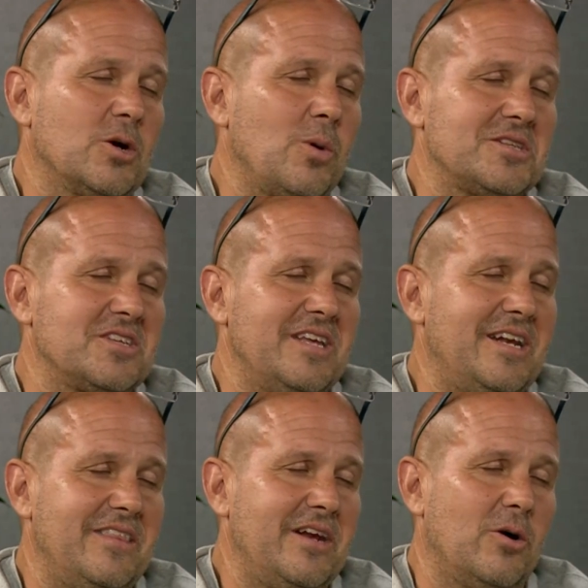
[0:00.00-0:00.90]
a question. They
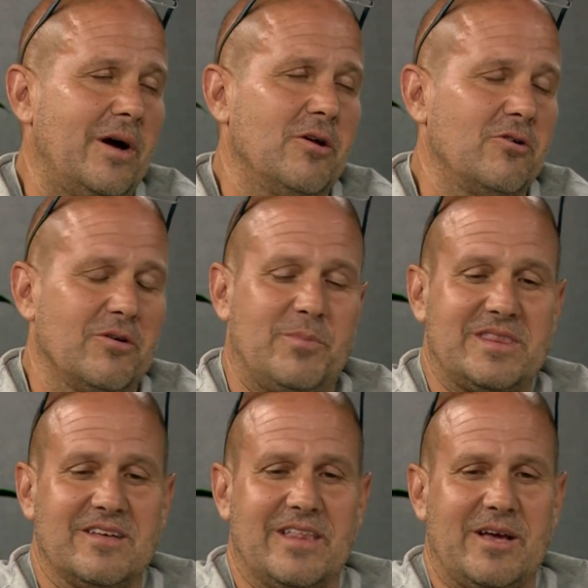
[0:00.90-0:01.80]
they know I don't know, but
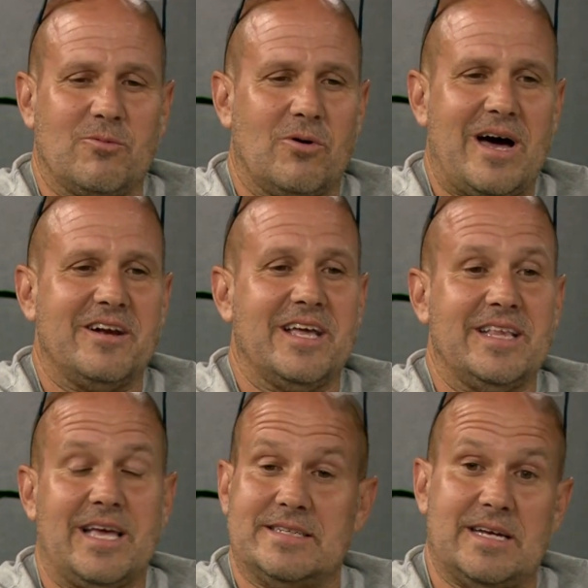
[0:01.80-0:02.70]
they're like, "Well, how did it
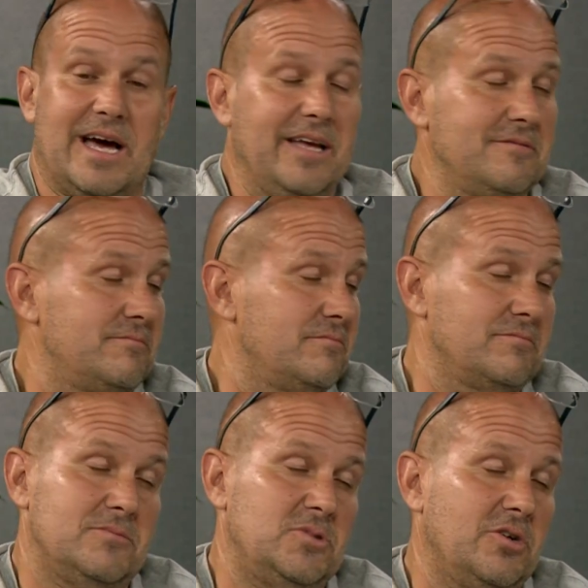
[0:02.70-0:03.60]
get there?" I said, "I,
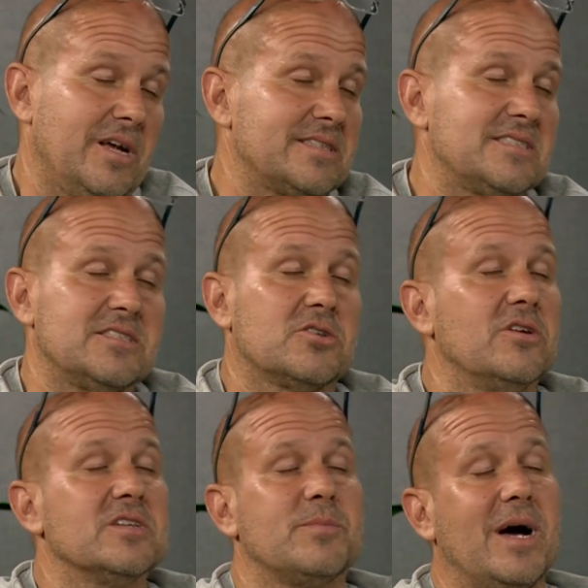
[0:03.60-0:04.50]
your guess is as good
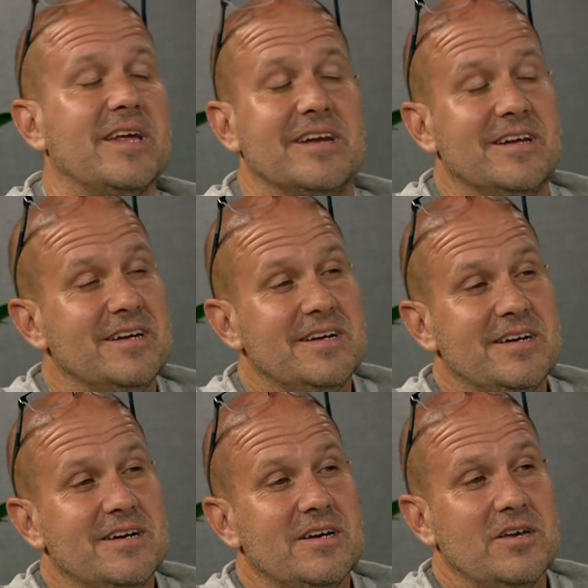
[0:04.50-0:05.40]
as mine."
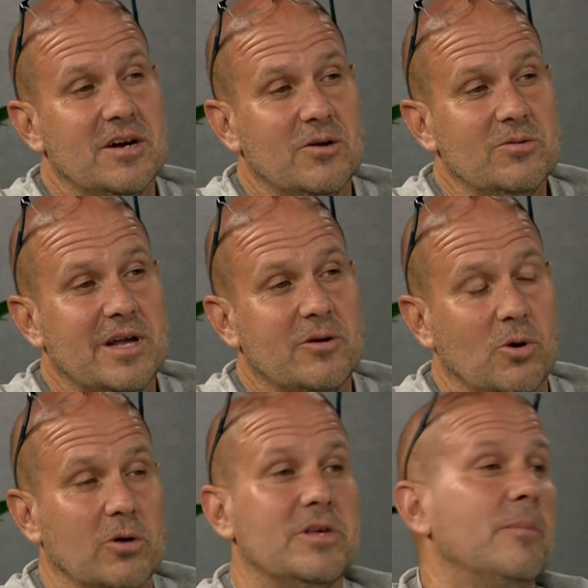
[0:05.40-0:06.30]
You know, and I
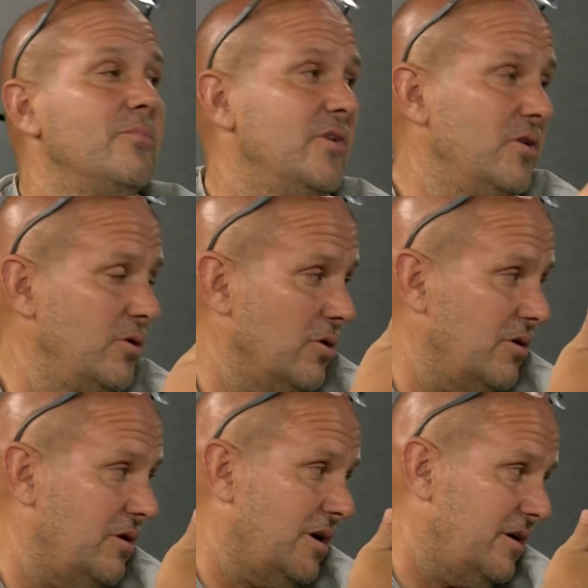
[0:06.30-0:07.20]
called up the New York
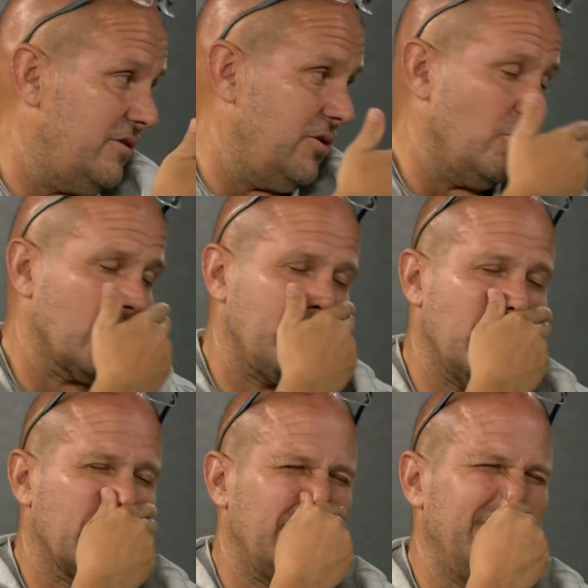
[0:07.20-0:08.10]
uh, New York
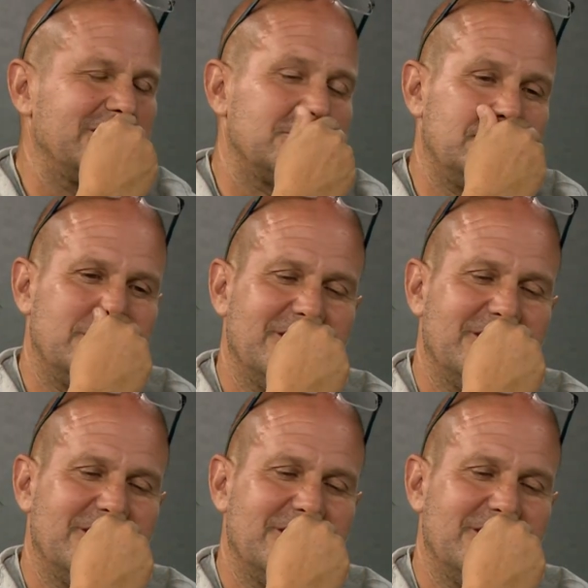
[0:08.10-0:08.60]
Park Commission,